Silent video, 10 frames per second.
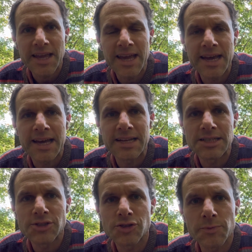
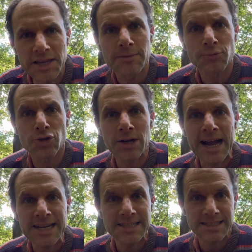And so we can
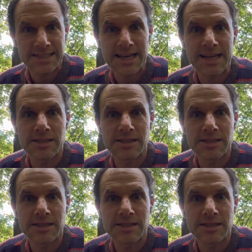practice that